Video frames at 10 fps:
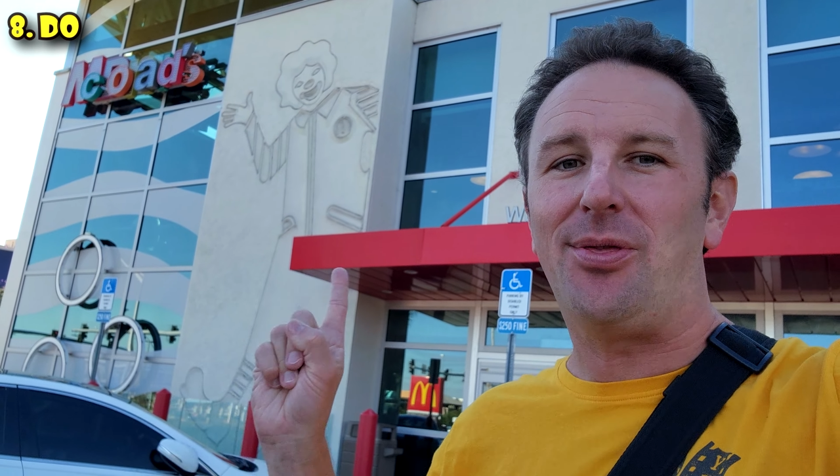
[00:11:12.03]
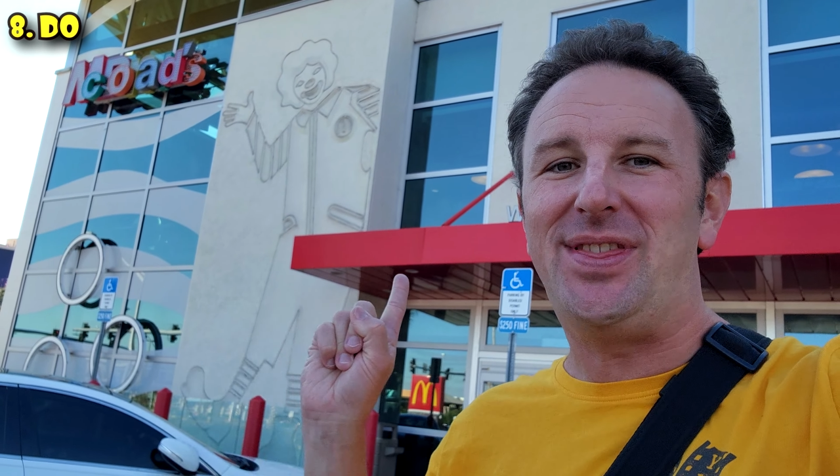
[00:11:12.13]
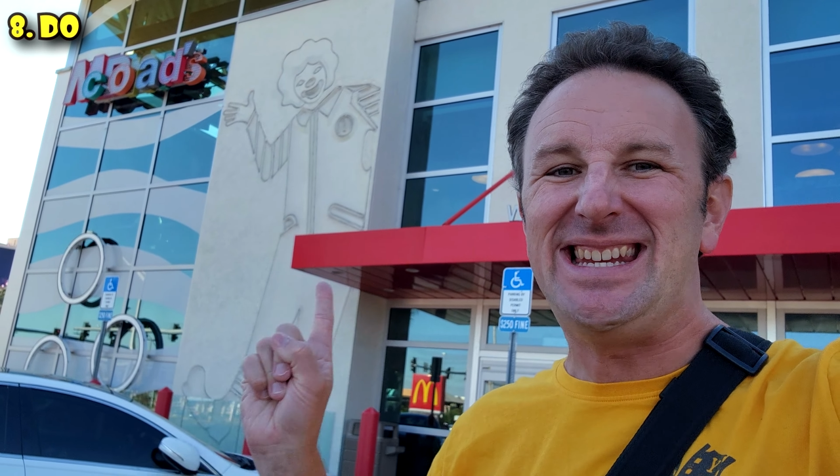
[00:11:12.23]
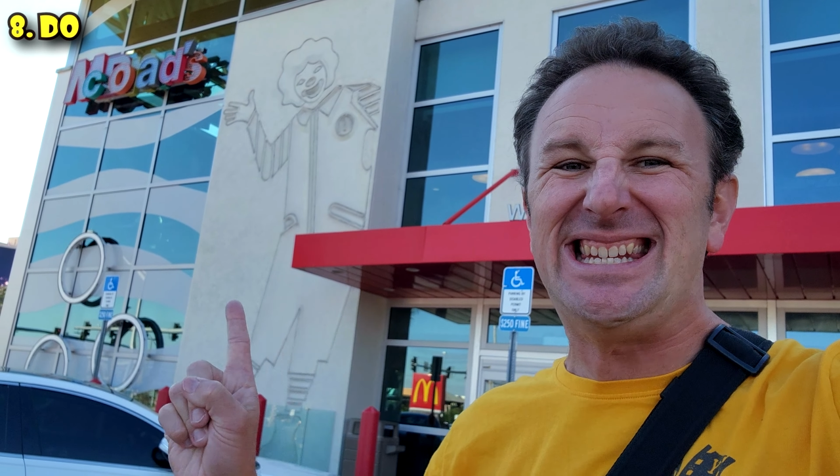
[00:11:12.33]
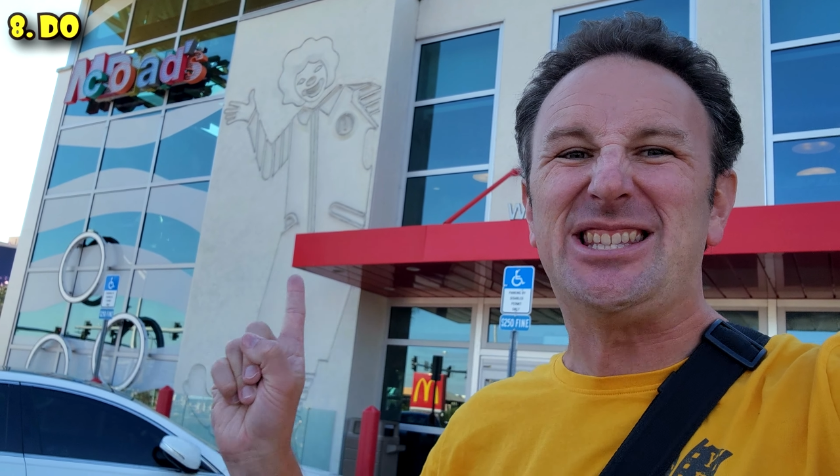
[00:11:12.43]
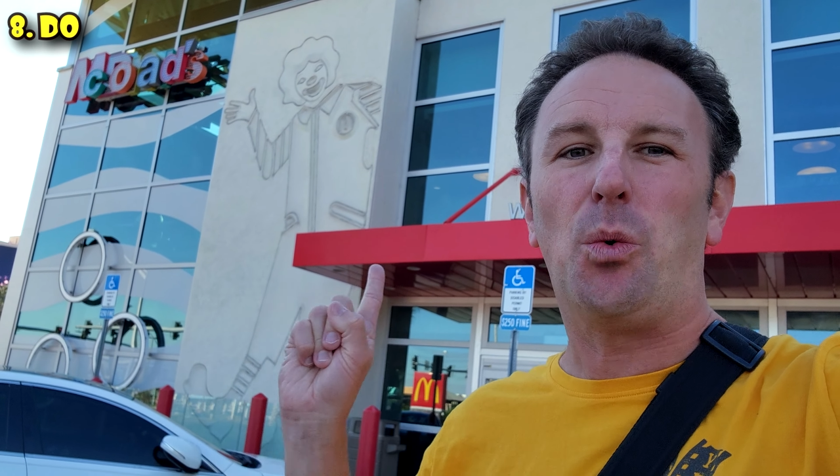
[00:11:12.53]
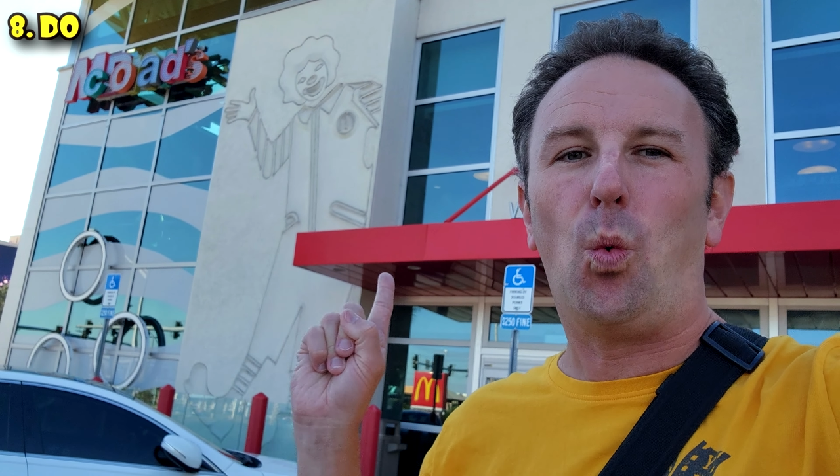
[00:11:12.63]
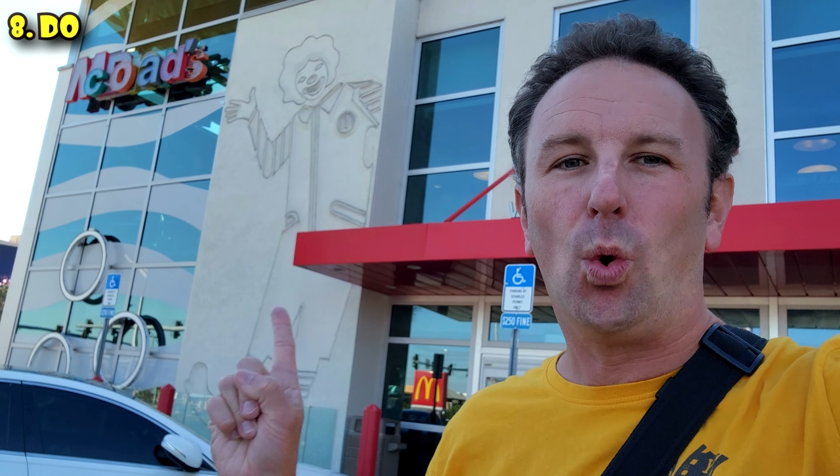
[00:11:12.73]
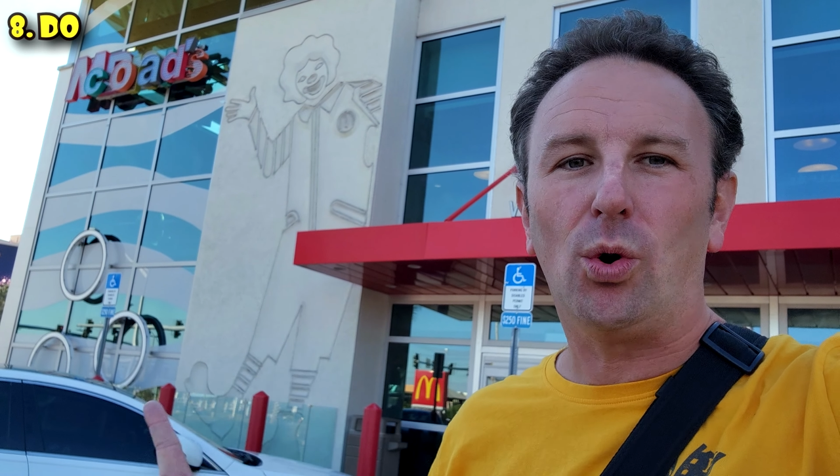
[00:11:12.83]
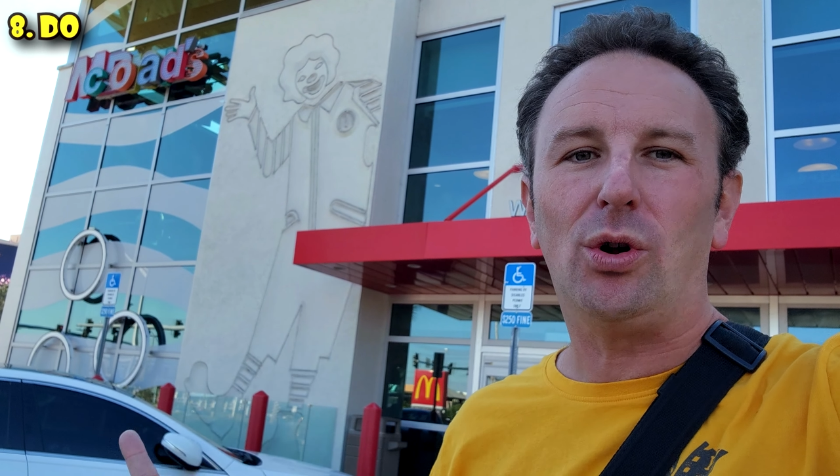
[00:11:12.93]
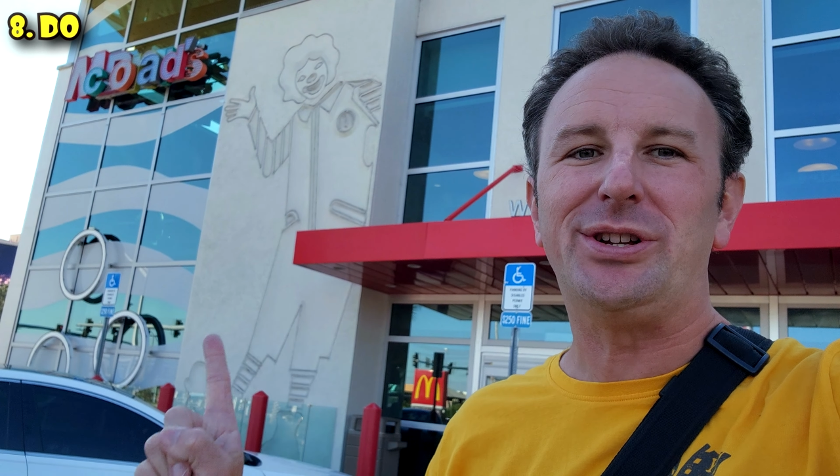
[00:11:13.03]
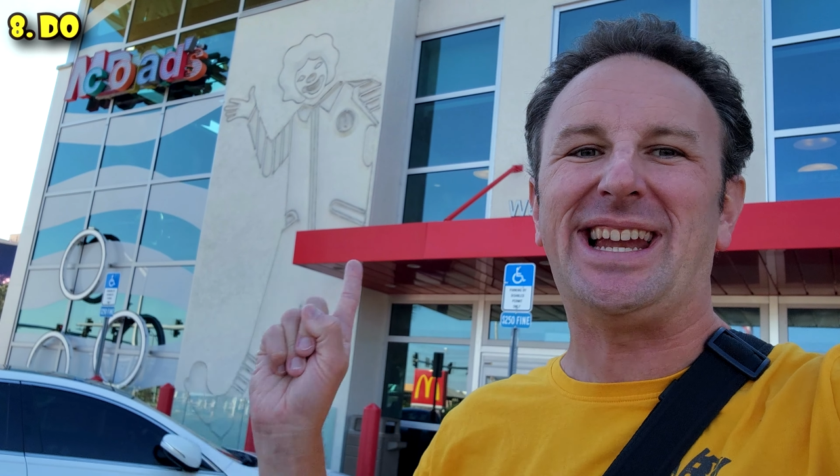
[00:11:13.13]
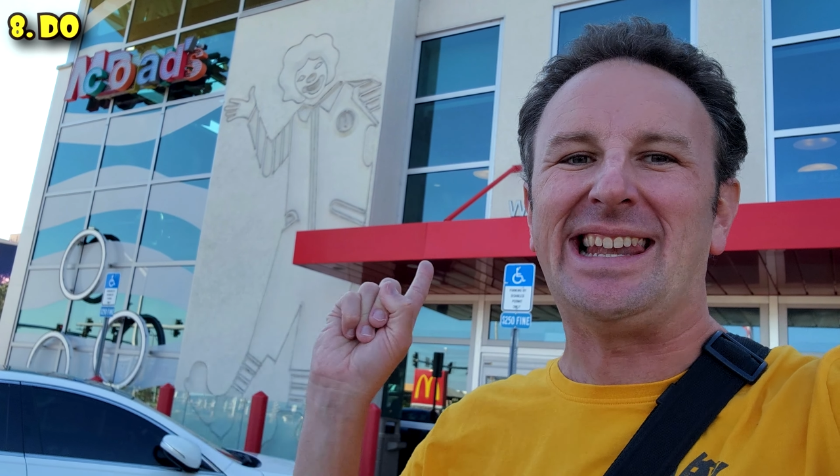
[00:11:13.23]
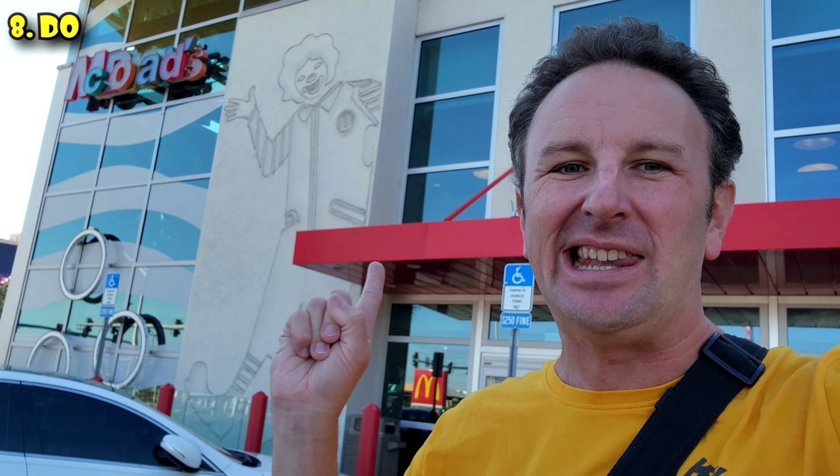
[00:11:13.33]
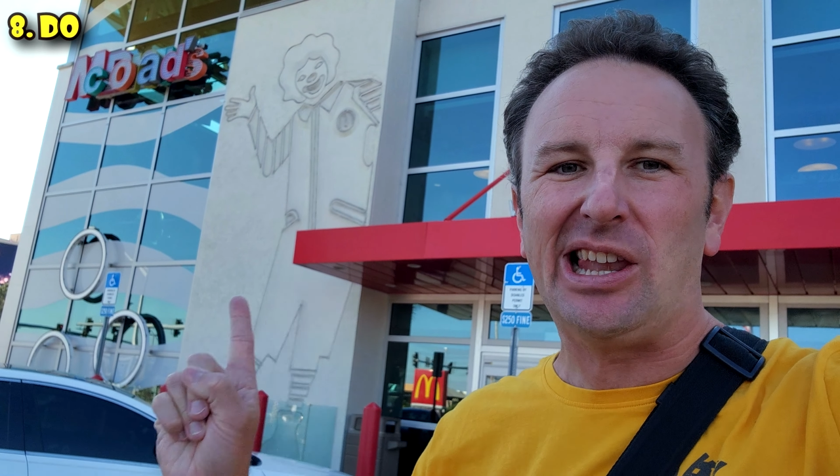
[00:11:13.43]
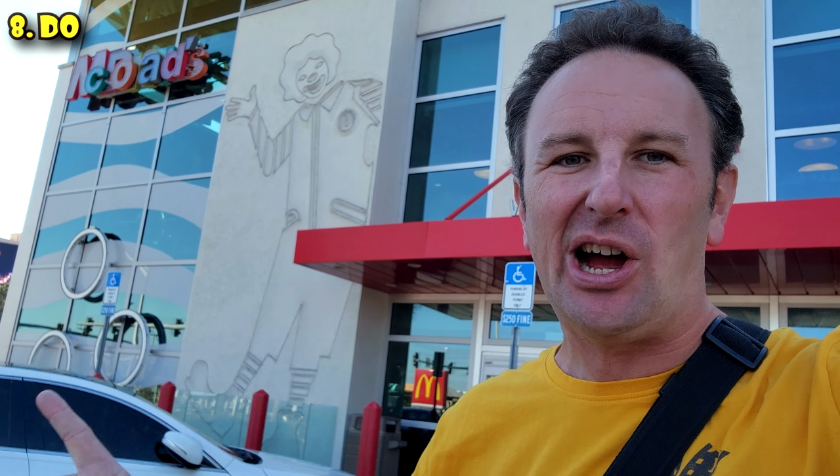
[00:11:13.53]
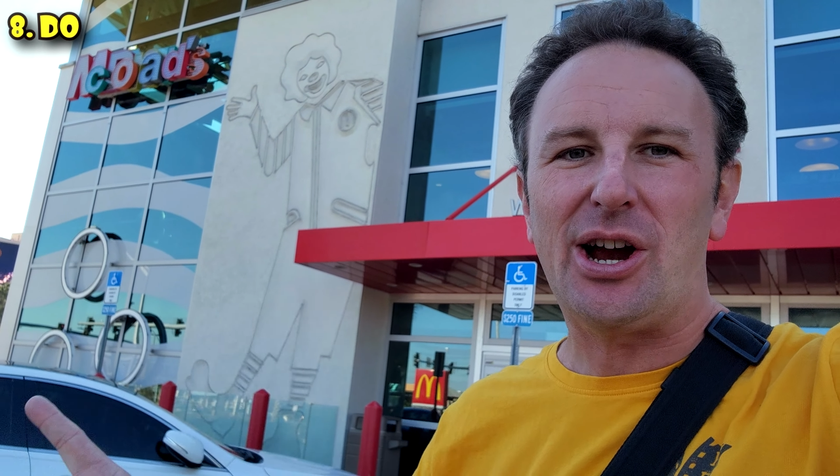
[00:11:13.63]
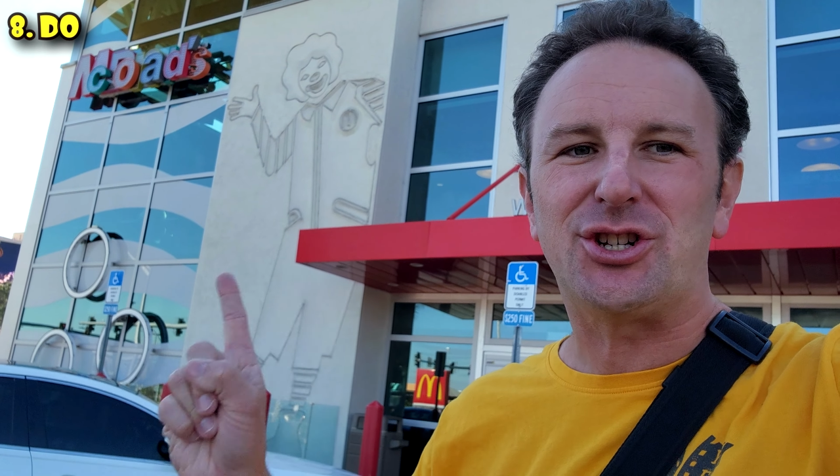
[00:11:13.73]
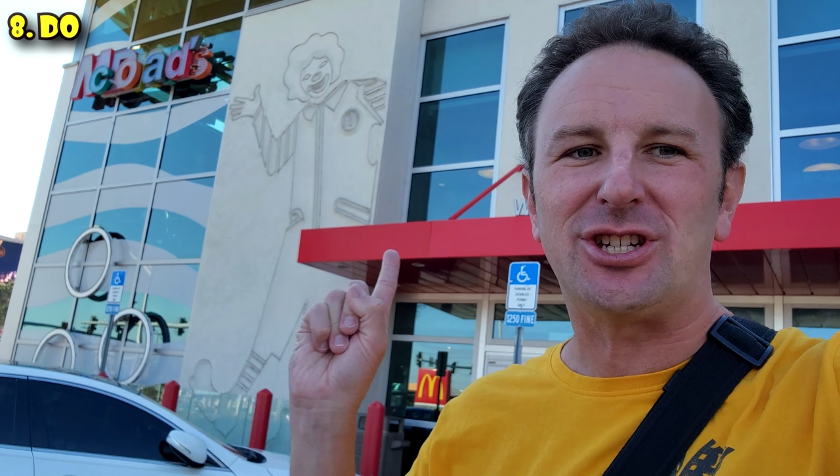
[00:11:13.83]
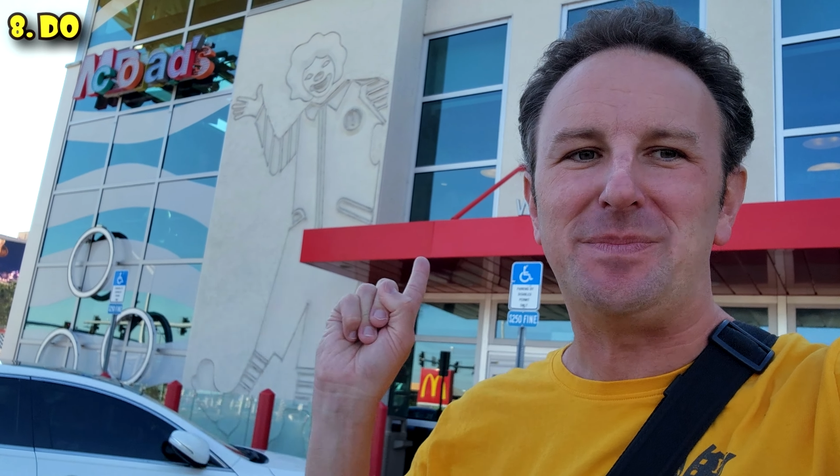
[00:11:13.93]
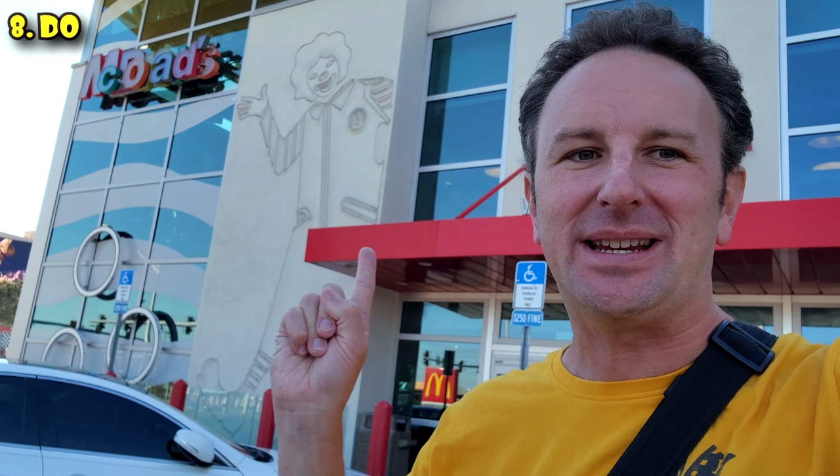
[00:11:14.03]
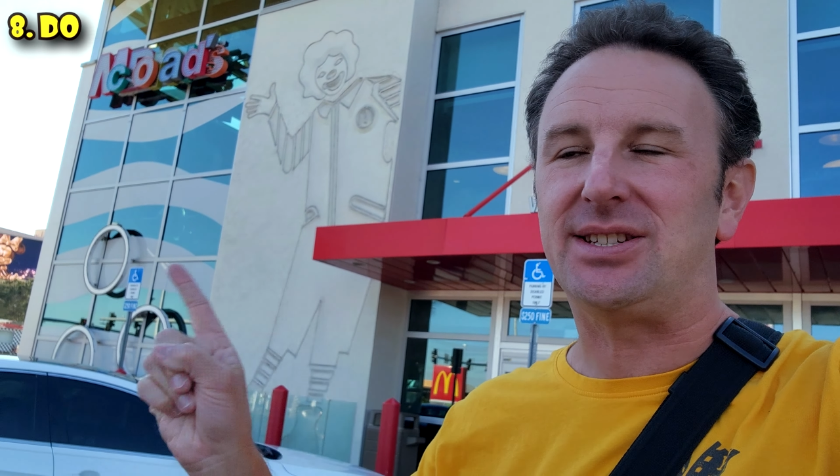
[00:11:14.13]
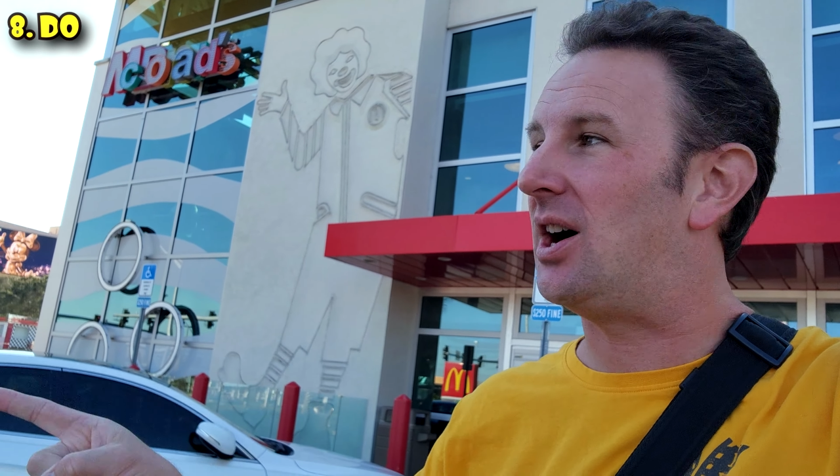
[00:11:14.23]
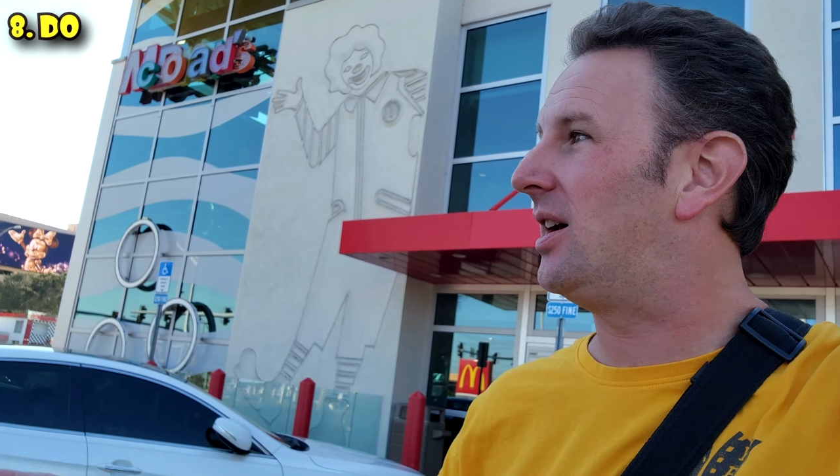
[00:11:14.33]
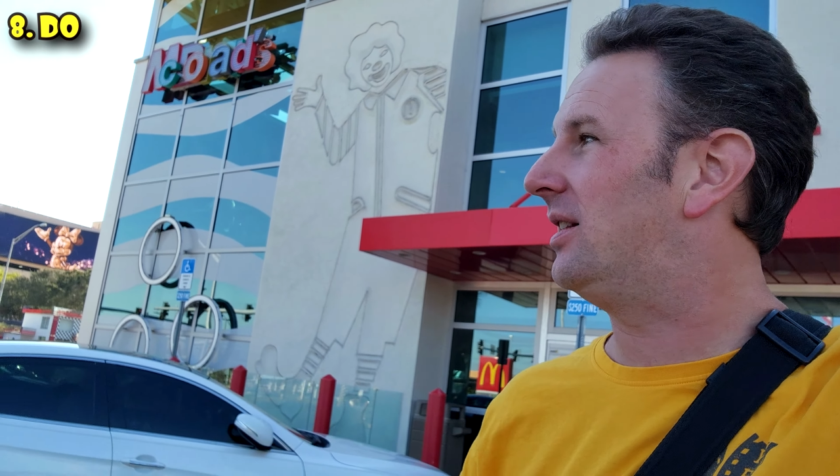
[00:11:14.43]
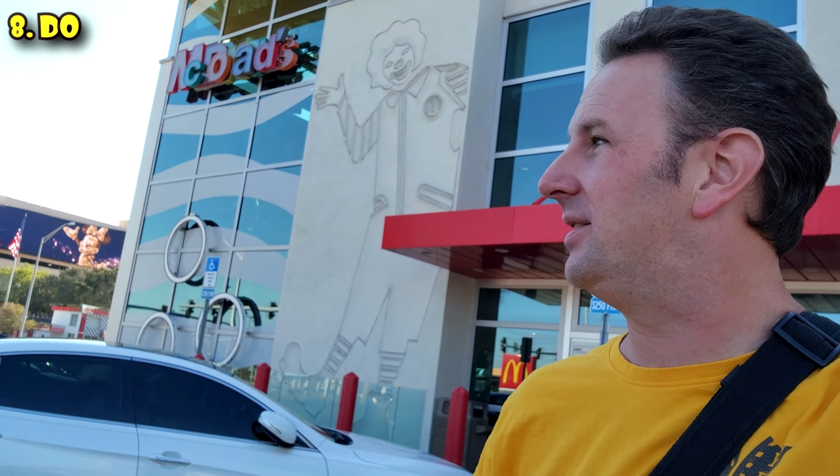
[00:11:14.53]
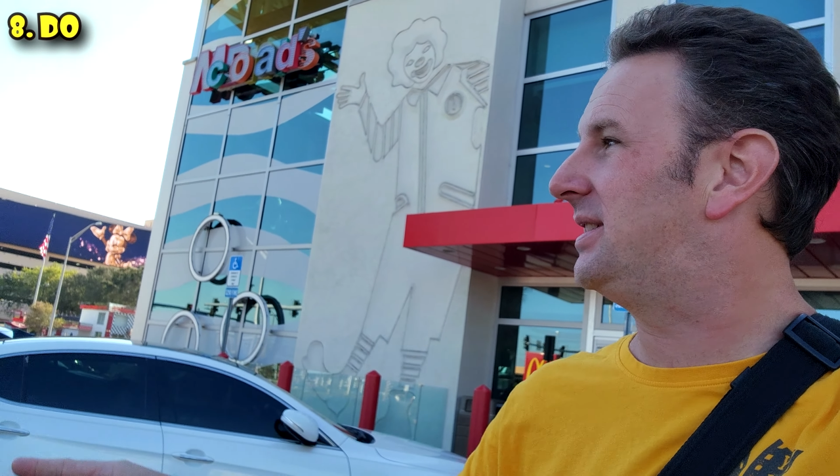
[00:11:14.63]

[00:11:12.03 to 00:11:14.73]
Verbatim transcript: This is the world's largest McDonald's.